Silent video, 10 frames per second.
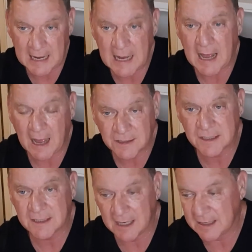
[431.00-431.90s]
It, I'll
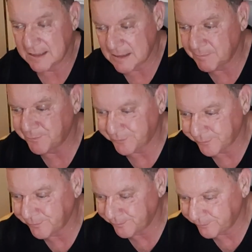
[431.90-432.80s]
just tell you this.
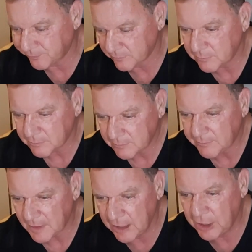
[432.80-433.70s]

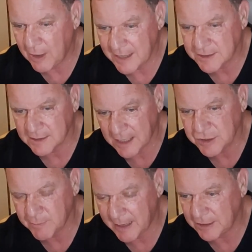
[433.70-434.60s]
You know, as,
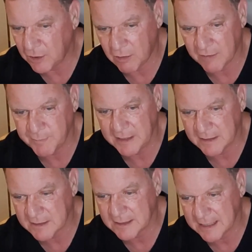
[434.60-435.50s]
as you might know, and I've
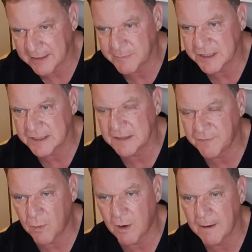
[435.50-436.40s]
beat this to death, I'm
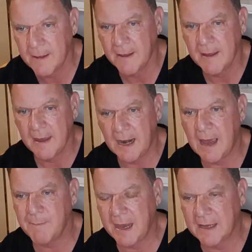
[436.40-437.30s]
sixty-four, and
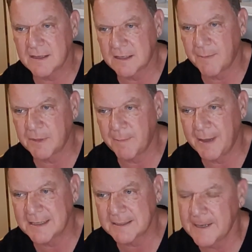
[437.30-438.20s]
I'm making some of the
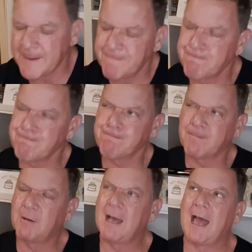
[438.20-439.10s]
best,
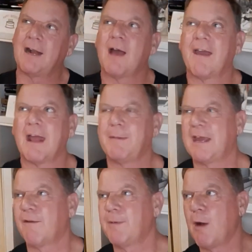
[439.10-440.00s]
well, I don't know, I got to be
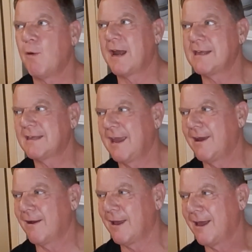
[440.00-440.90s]
careful about what I say
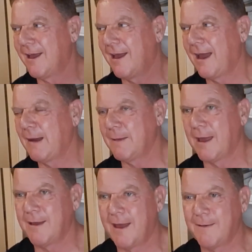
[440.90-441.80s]
here. Uh, I,
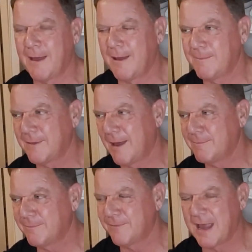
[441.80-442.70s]
I, I, I'm,
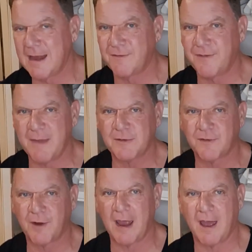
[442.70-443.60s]
I'm kind of
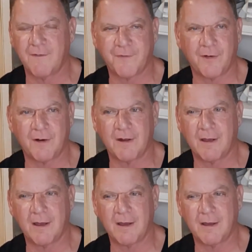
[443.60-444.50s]
famous for, for
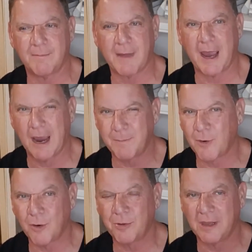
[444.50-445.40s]
uh, my
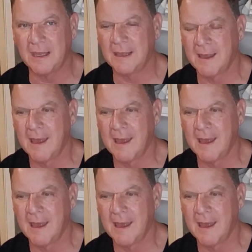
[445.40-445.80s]
hyperbole.